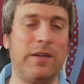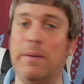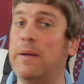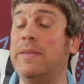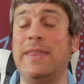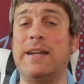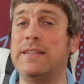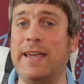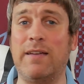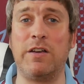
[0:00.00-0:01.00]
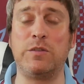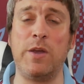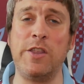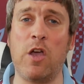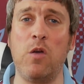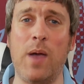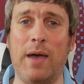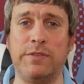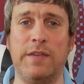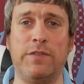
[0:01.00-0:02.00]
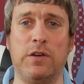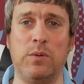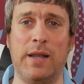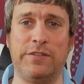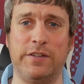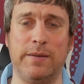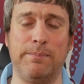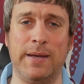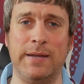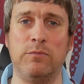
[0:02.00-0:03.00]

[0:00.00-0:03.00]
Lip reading: I mean, at the end of the day, guys, we know how difficult Leicester can be.